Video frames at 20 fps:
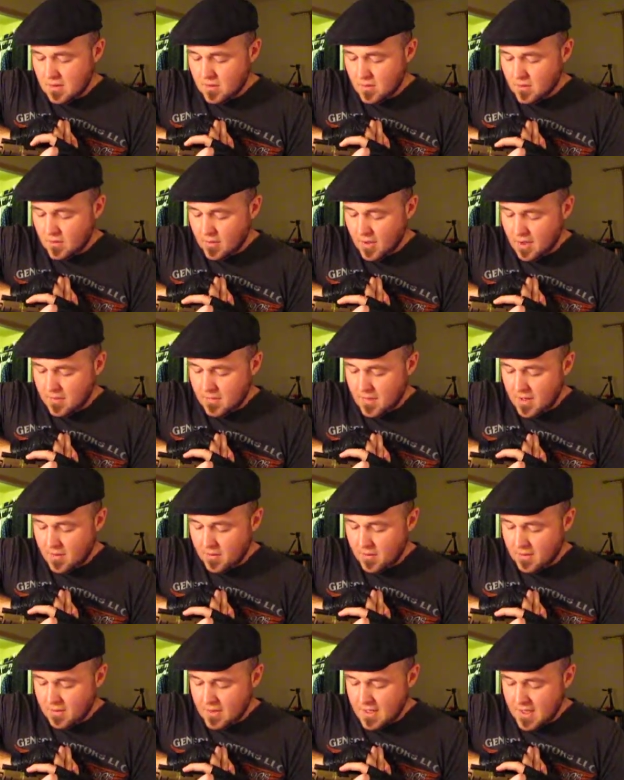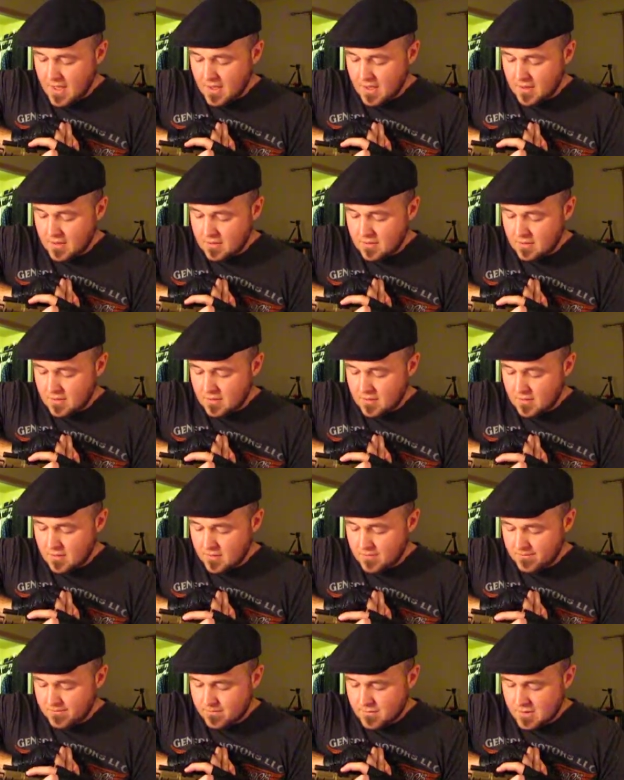right about where that is.
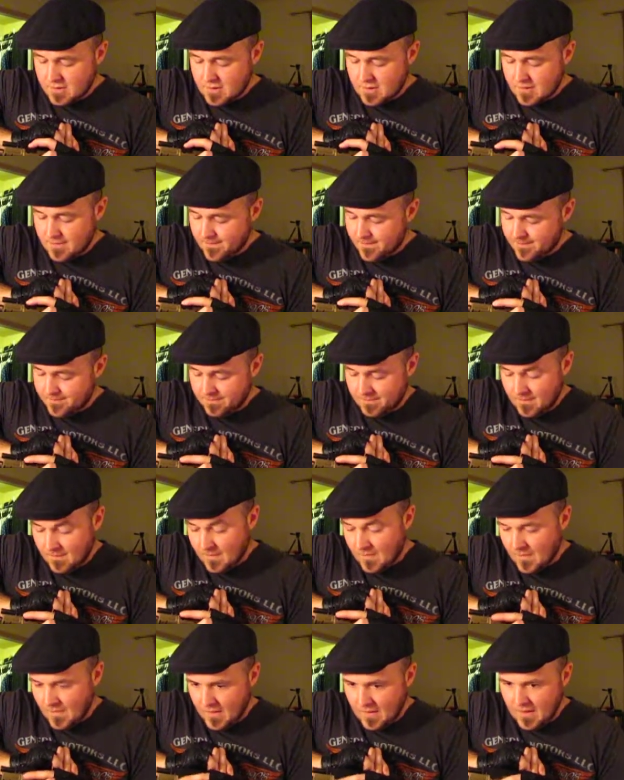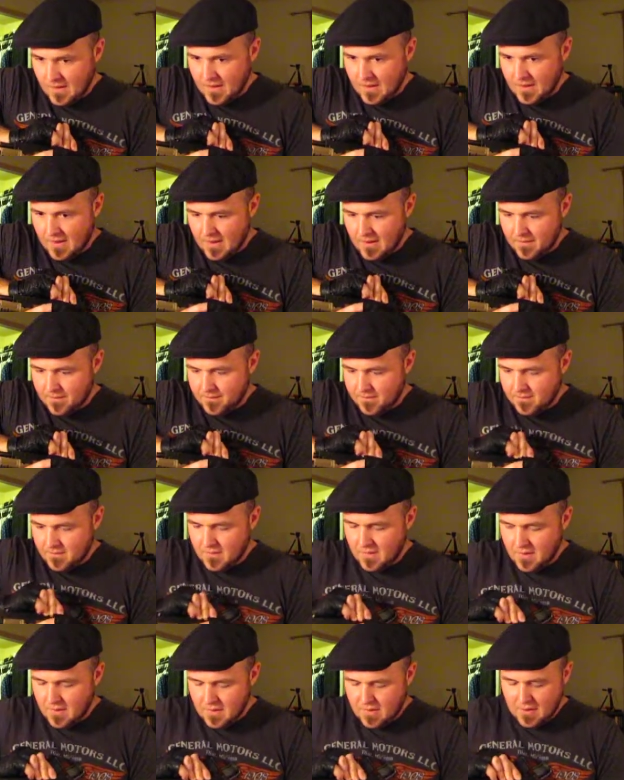So anyhow,
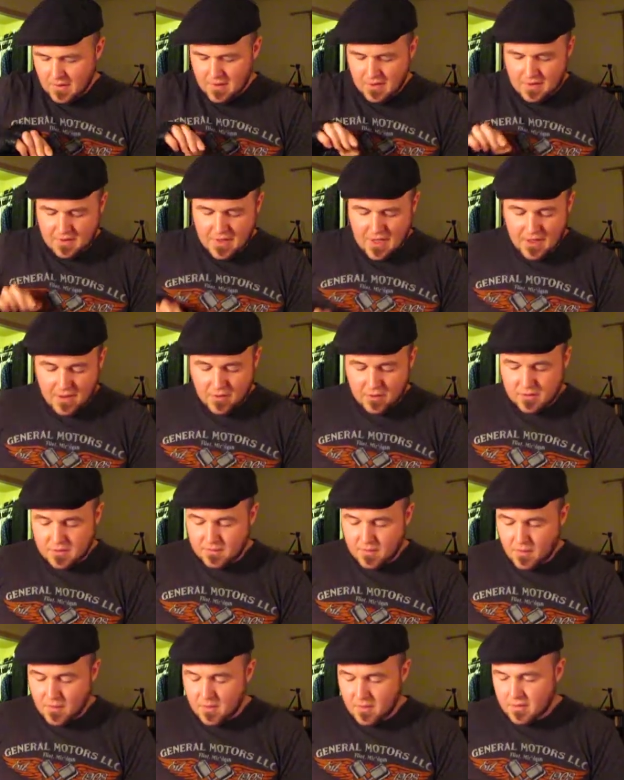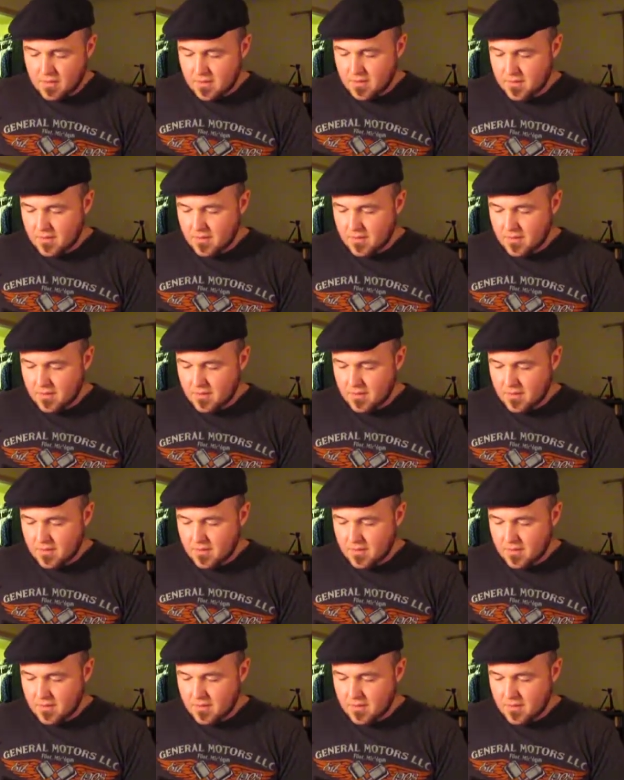that goes forward,